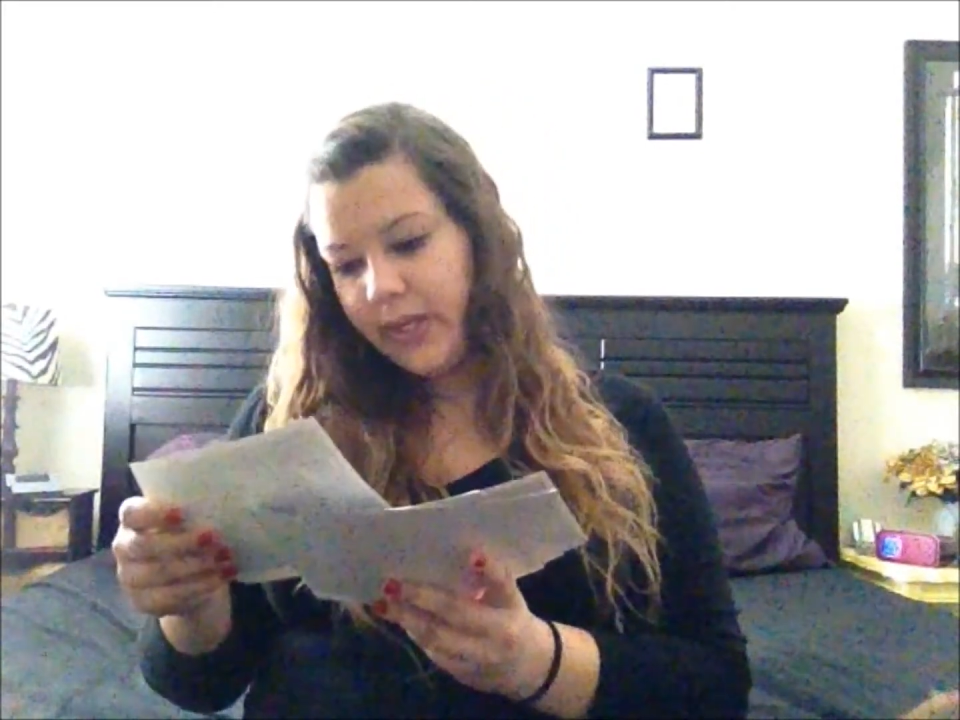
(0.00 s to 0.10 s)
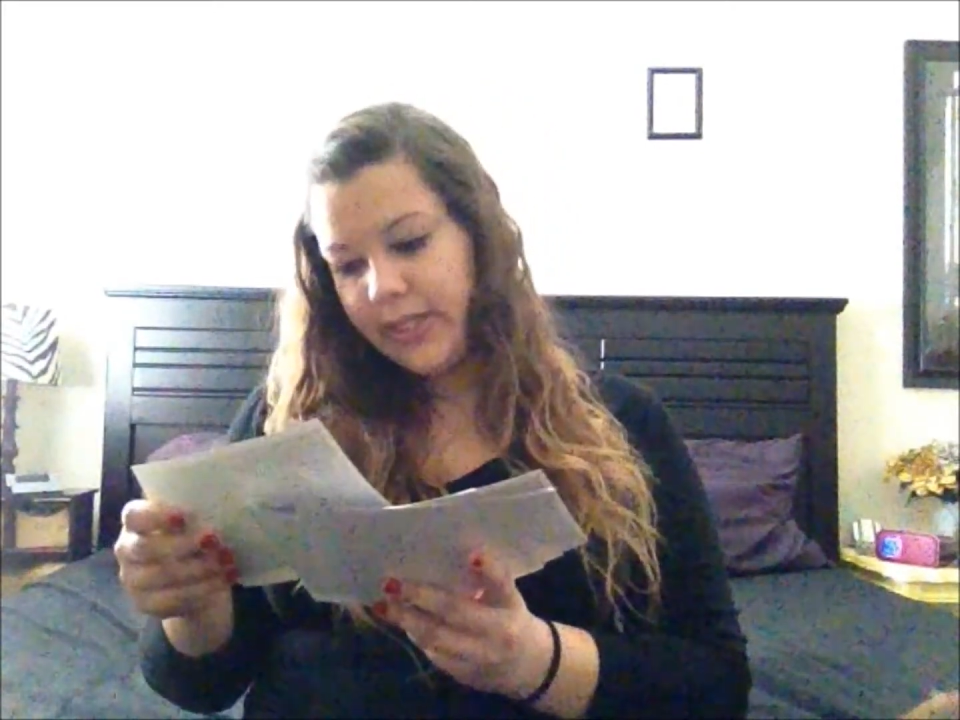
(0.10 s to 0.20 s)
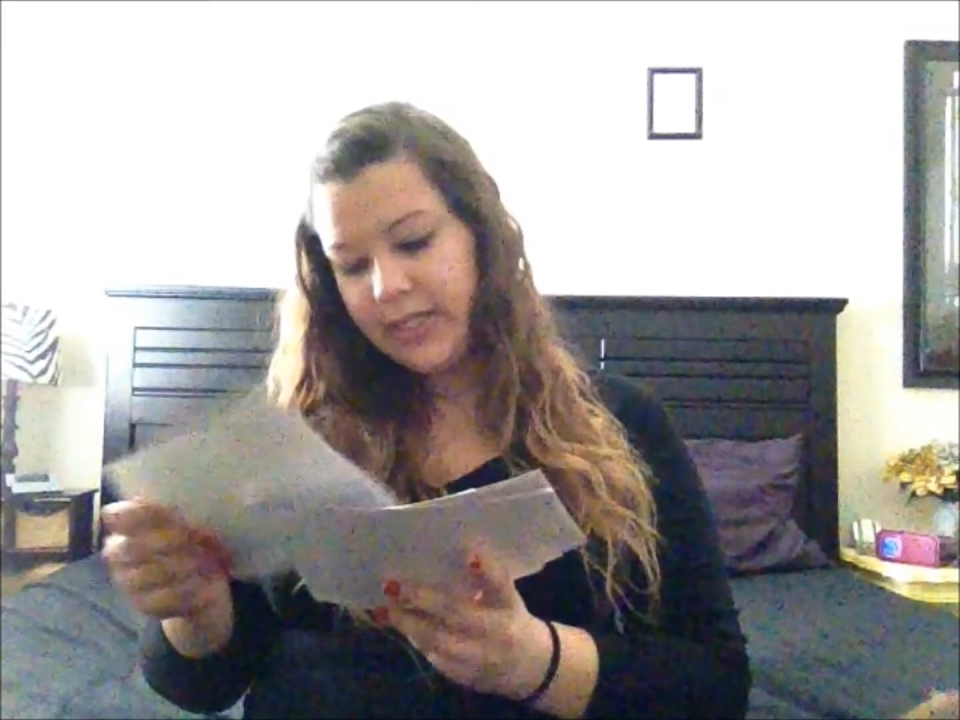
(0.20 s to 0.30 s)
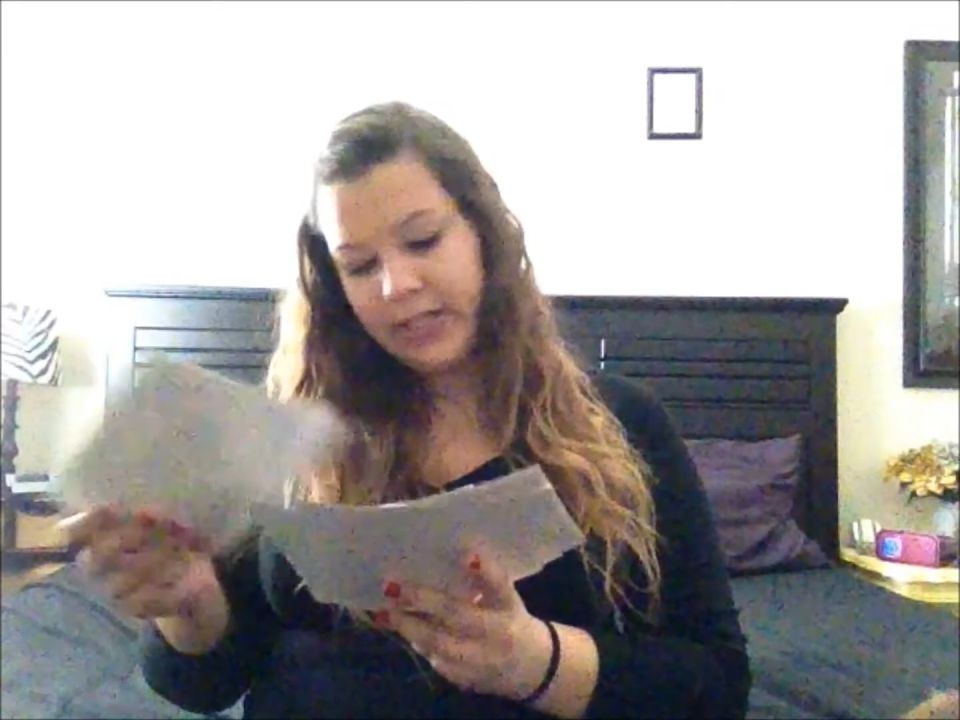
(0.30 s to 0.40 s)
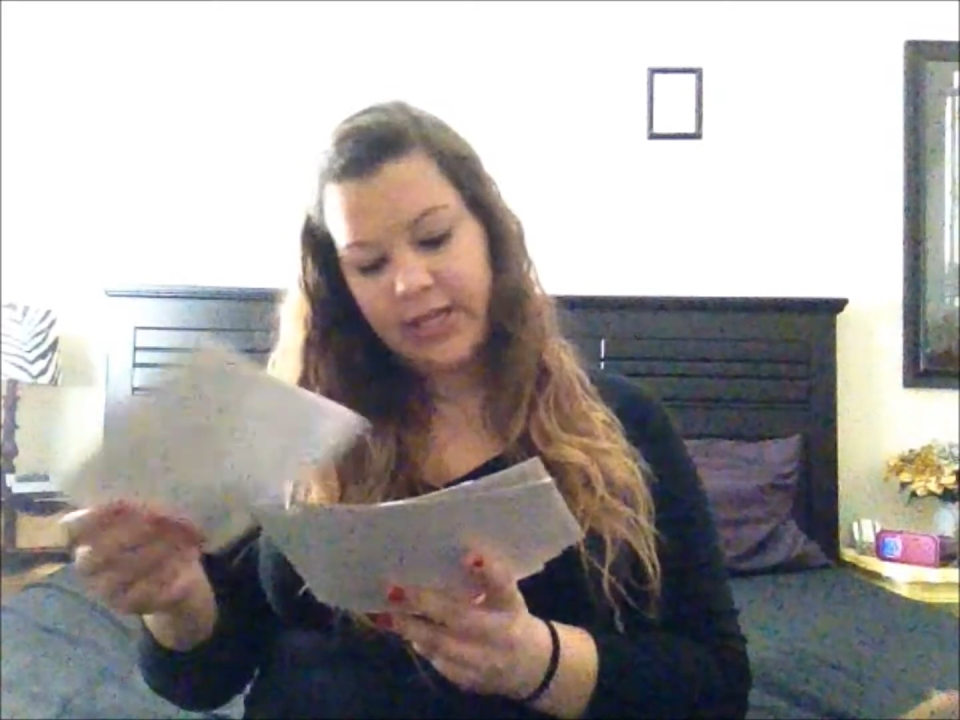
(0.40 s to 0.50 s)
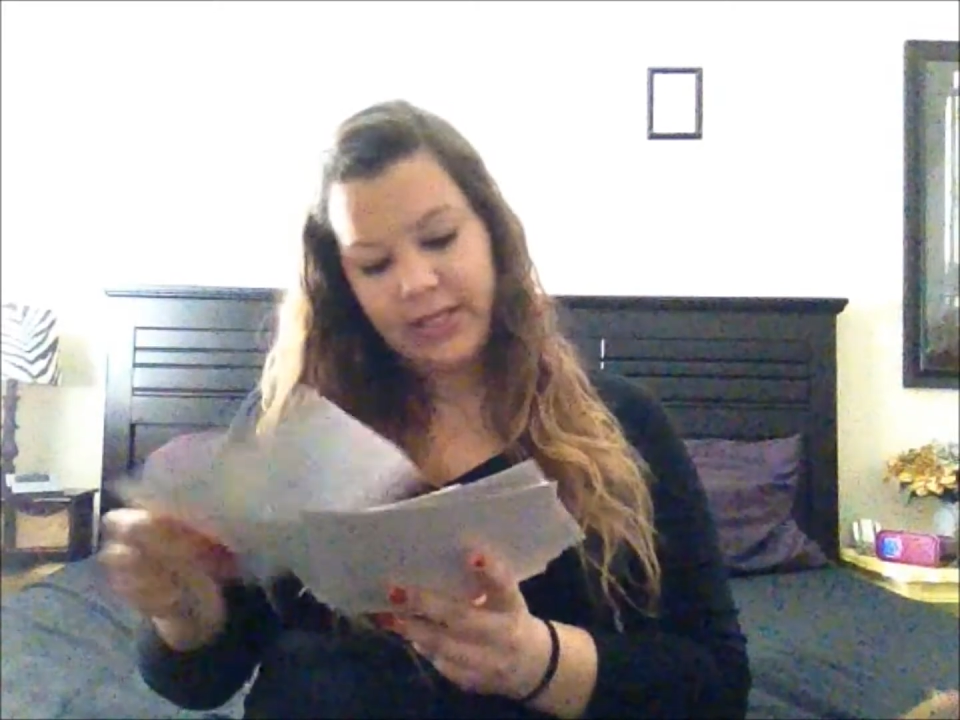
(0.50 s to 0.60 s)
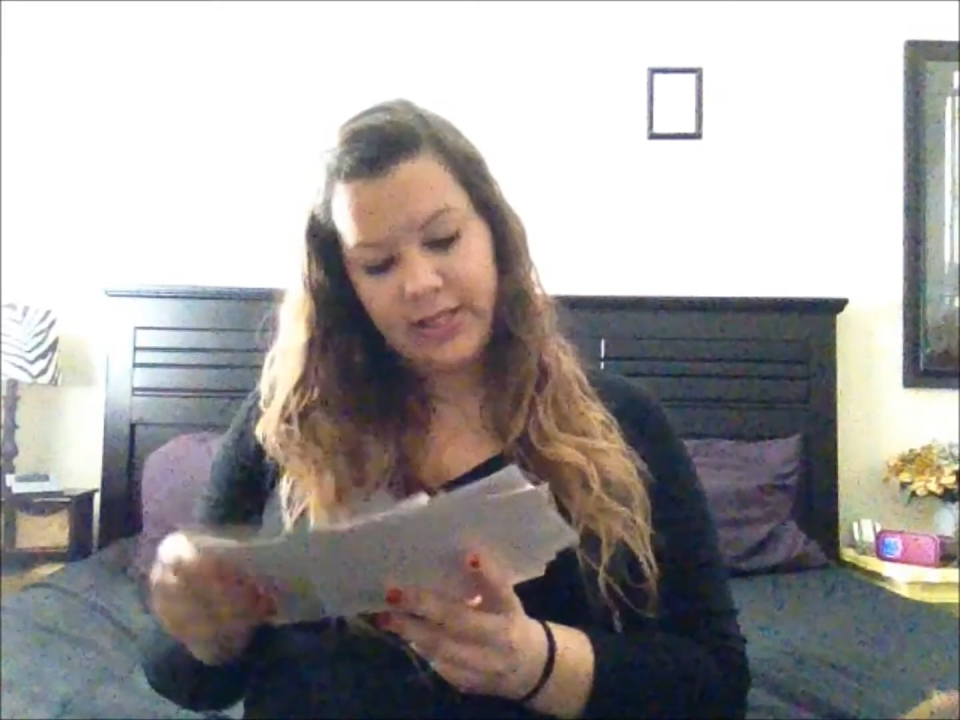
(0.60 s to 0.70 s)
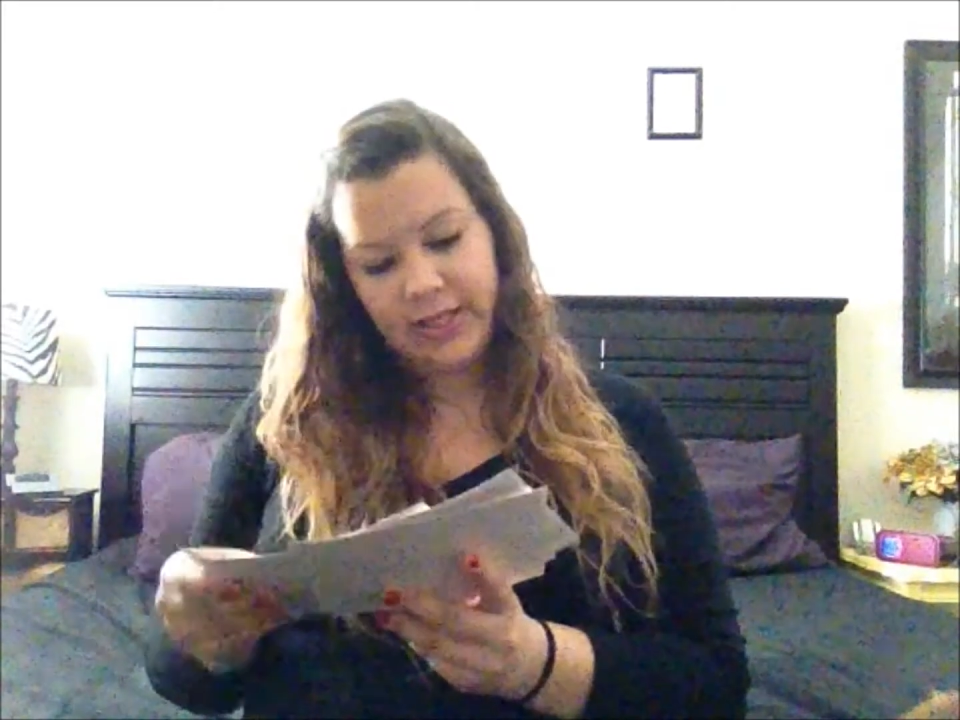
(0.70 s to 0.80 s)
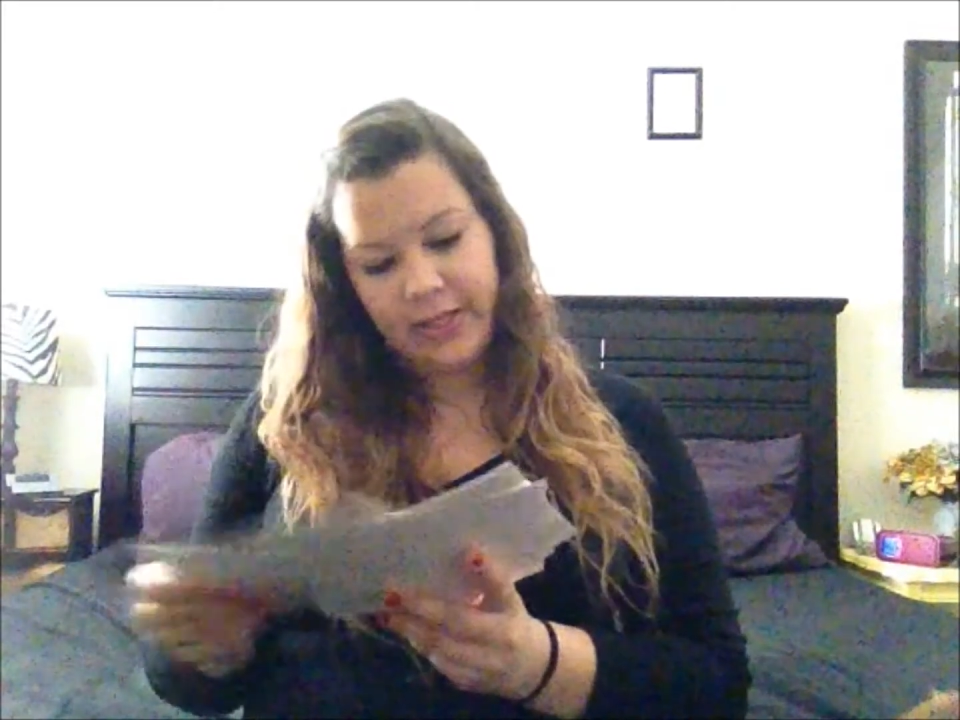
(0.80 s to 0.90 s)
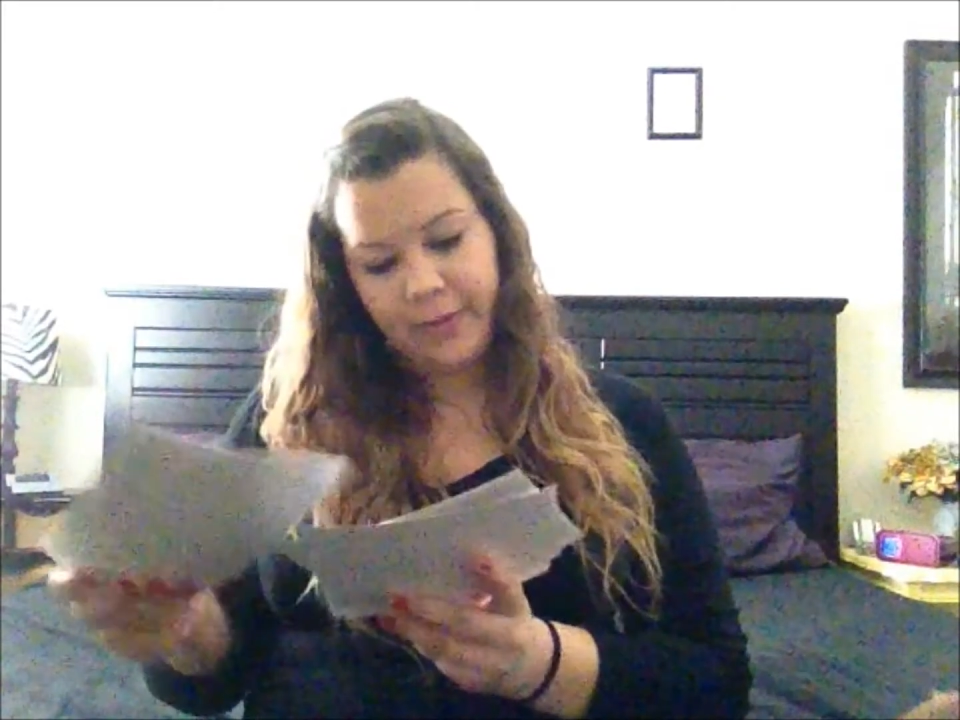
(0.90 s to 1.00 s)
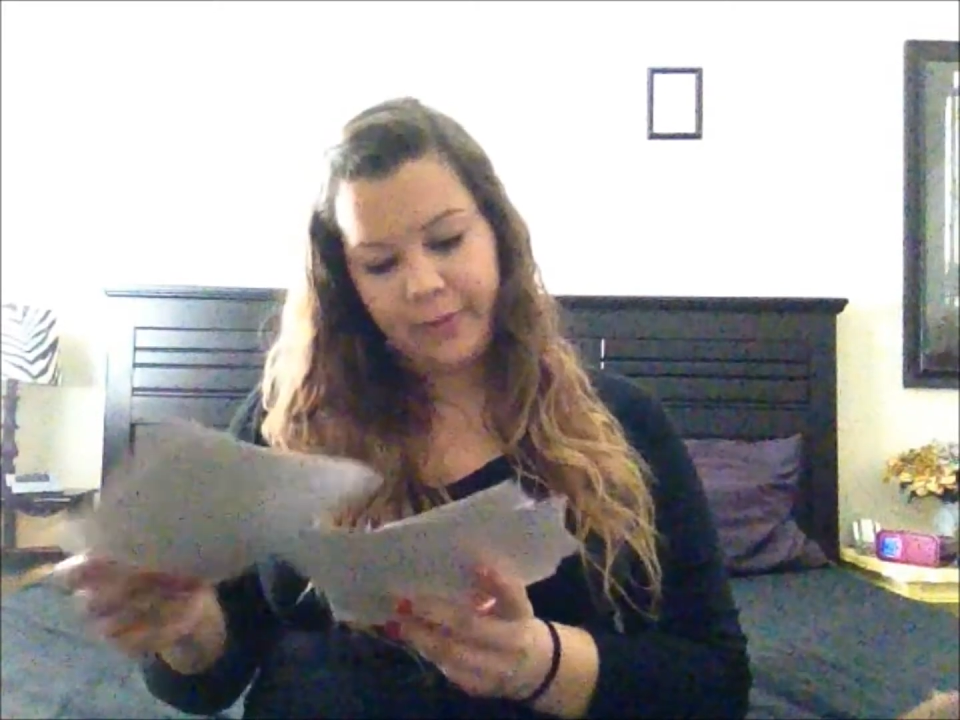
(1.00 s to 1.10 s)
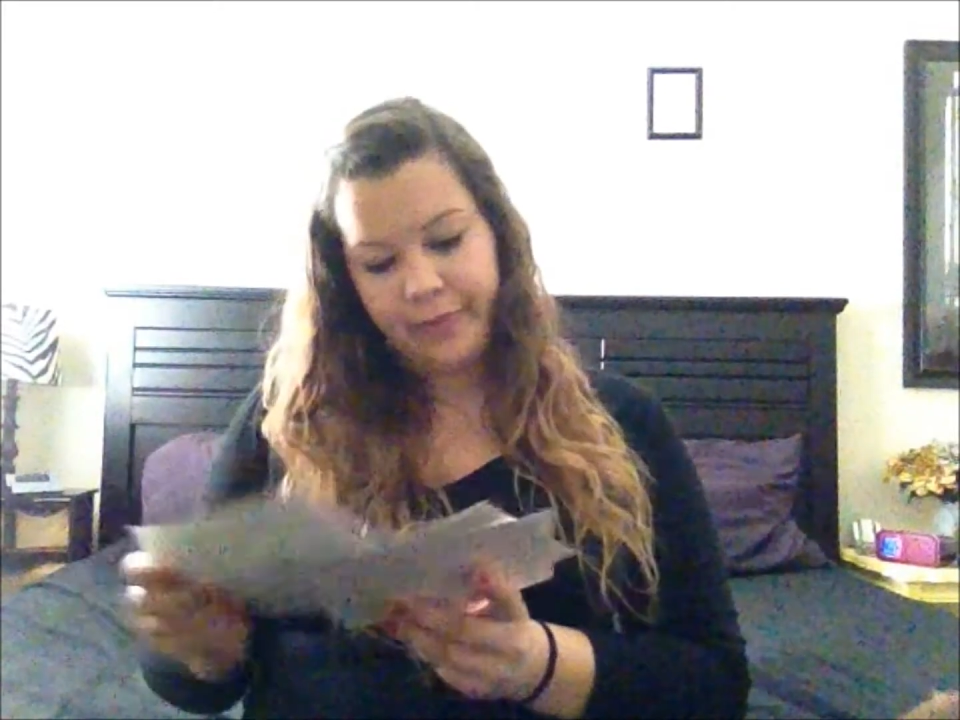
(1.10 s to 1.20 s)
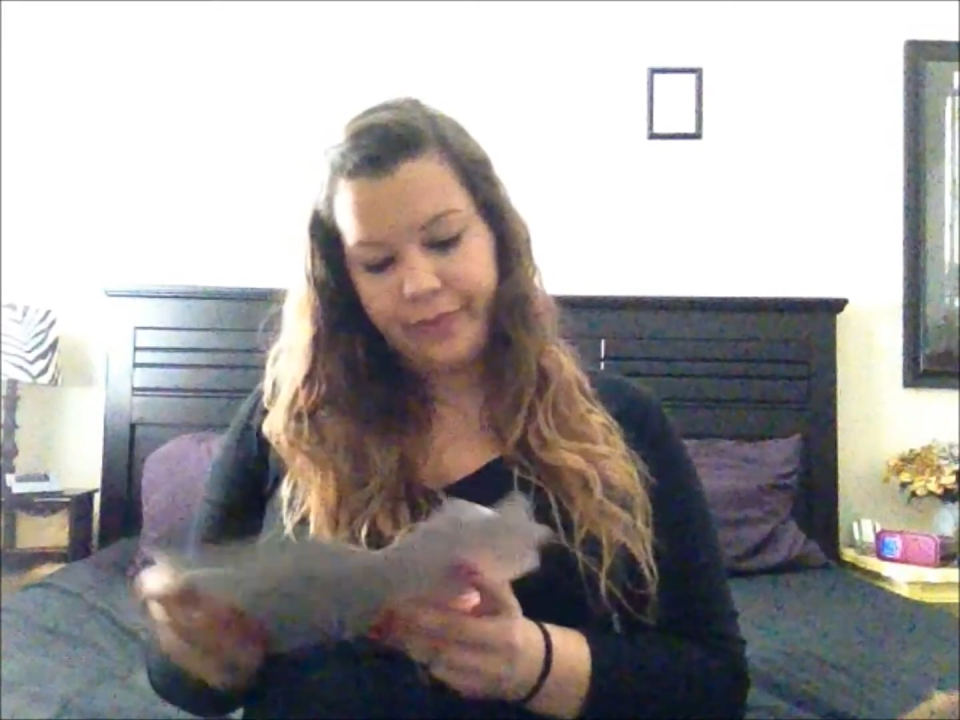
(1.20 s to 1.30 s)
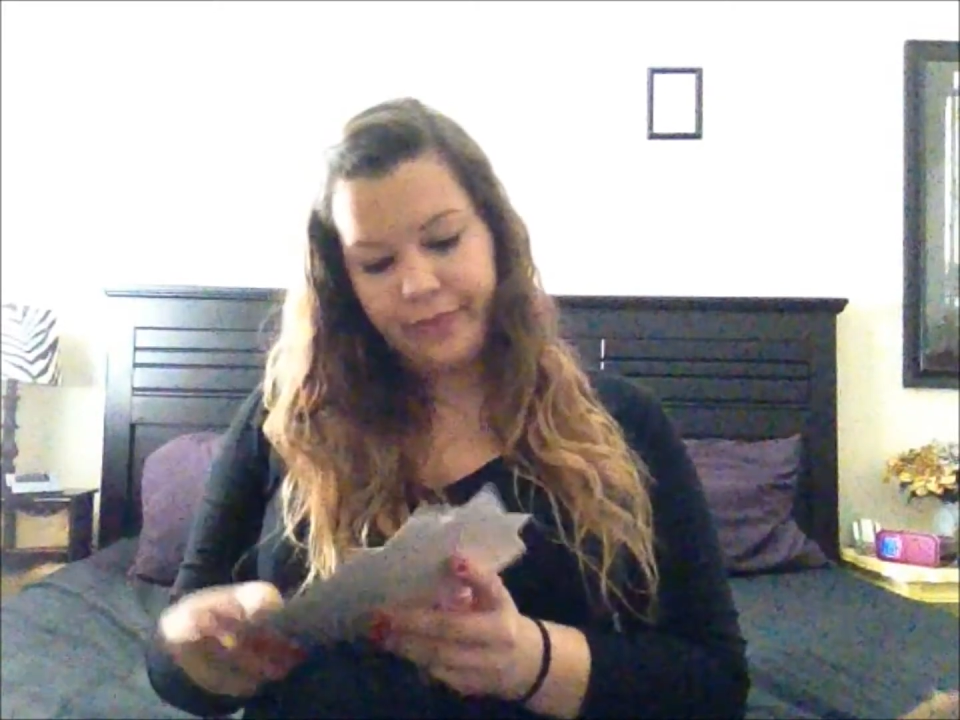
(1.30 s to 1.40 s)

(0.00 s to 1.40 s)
exciting.